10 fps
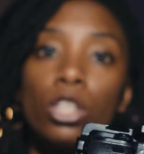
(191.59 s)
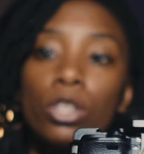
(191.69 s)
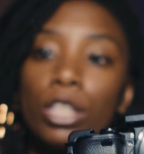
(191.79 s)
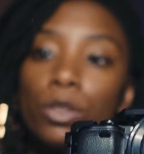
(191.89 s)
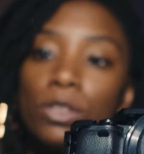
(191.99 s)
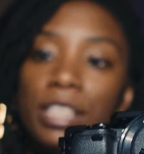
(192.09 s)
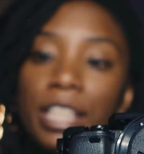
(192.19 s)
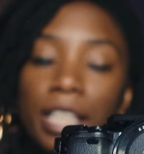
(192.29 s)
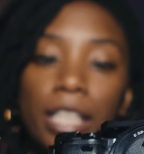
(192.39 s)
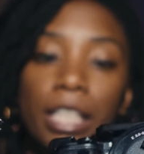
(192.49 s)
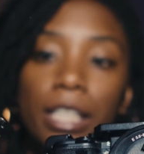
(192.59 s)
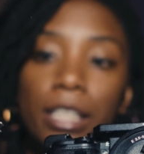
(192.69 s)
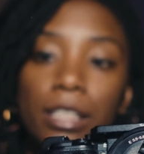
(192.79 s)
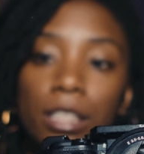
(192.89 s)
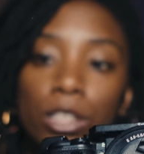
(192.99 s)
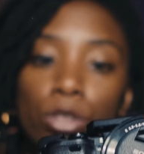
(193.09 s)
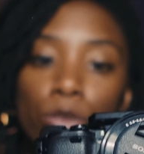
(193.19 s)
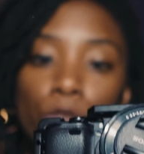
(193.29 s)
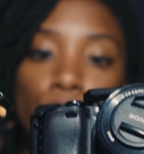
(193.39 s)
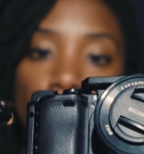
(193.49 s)
So I use these
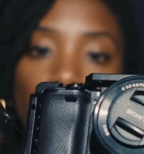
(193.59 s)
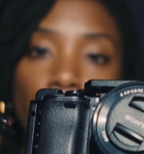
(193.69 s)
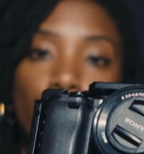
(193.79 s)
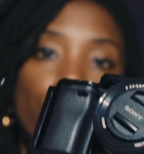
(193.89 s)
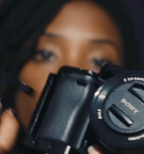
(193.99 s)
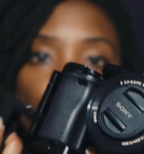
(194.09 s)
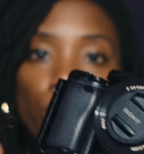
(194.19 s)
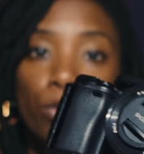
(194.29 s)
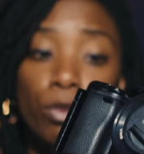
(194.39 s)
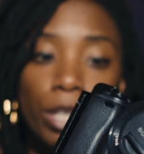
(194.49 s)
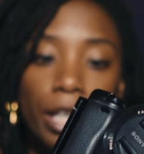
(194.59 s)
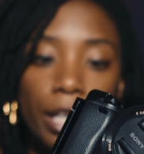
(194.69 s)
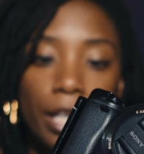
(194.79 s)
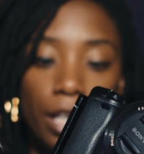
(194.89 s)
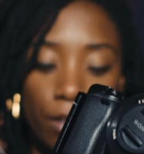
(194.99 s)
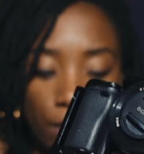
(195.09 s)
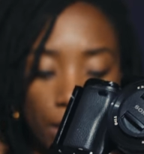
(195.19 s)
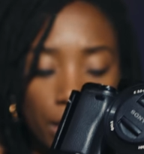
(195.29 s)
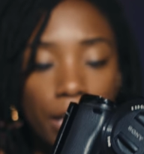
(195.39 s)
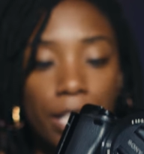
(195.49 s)
to create a full rig if
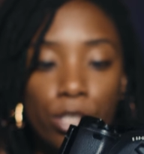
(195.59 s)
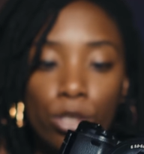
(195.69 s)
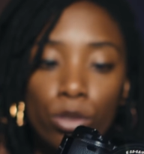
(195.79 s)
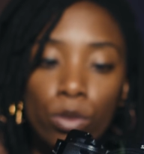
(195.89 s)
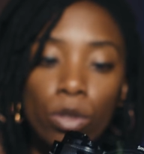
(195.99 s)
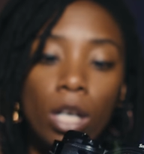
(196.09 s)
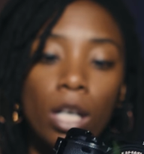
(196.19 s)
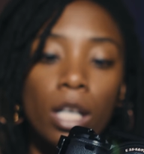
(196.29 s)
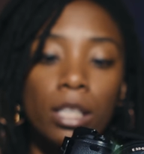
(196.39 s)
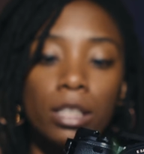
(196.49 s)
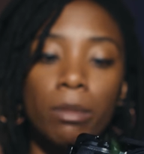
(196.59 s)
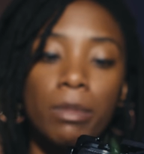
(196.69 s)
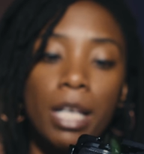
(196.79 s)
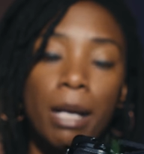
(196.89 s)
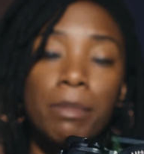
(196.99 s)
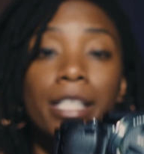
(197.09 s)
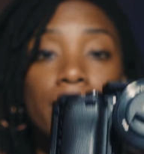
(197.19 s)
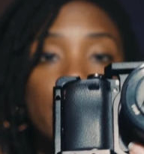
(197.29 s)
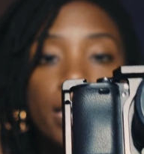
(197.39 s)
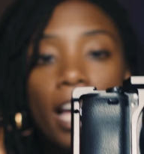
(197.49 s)
I need to. Sometimes
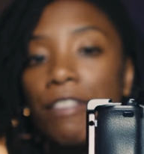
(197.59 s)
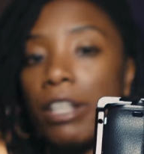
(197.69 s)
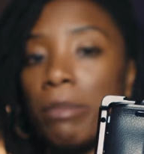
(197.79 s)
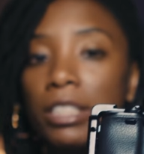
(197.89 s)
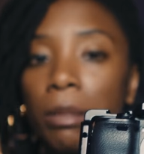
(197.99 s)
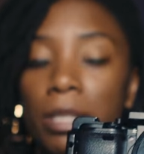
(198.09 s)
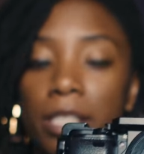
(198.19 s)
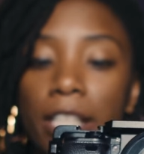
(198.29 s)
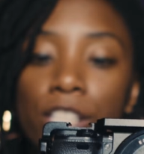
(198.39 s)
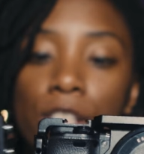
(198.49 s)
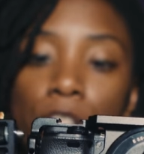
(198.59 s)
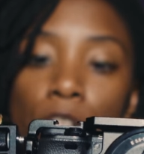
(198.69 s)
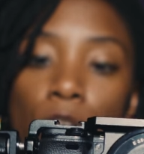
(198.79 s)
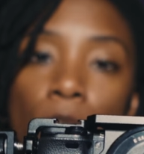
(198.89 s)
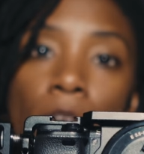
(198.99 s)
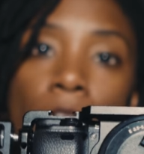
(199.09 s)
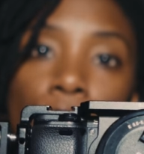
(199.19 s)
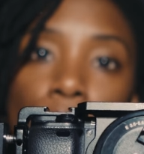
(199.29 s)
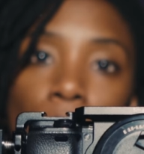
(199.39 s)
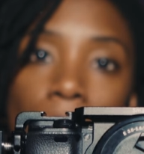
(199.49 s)
this doesn't have an image stabilization, so,
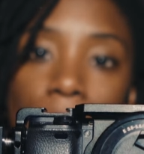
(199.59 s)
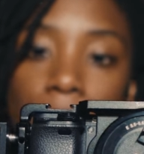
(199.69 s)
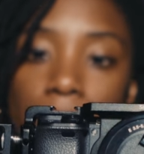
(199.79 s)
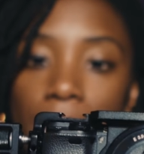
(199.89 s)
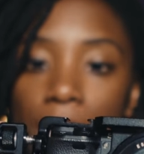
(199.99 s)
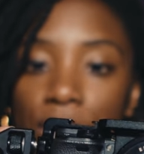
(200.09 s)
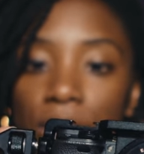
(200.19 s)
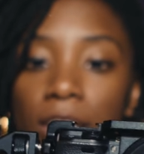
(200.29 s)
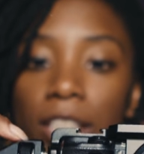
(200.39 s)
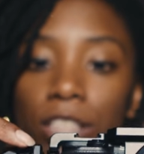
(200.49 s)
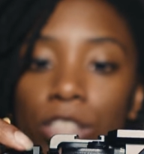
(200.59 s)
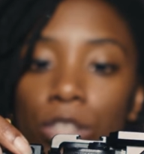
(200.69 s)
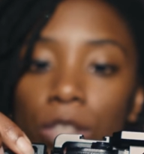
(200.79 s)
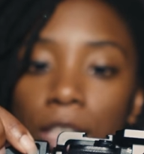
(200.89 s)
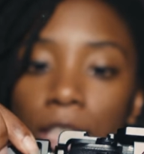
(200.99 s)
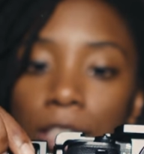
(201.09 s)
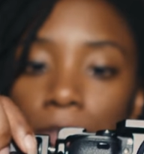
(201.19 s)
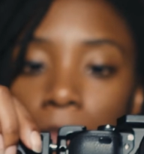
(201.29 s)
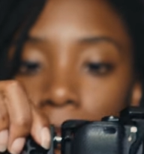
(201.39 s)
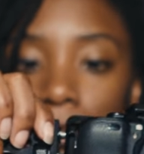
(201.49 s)
you know, I can attach this to it.
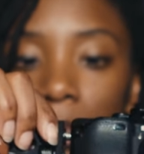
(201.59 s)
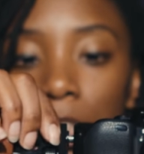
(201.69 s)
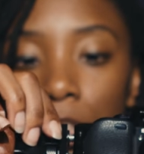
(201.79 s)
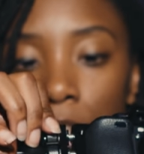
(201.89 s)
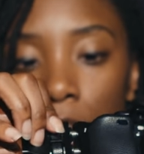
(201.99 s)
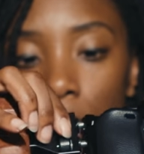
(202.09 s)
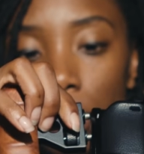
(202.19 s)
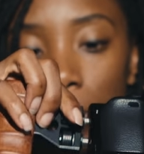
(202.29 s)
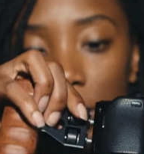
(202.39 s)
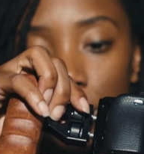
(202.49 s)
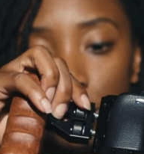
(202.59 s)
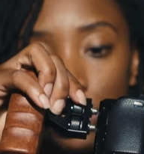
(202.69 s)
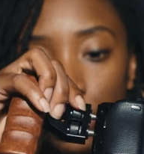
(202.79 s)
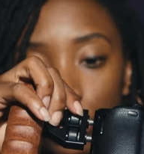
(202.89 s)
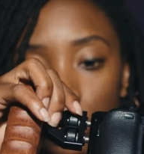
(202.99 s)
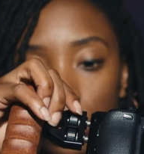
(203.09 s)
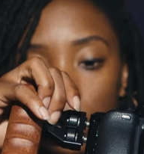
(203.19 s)
So let me show you.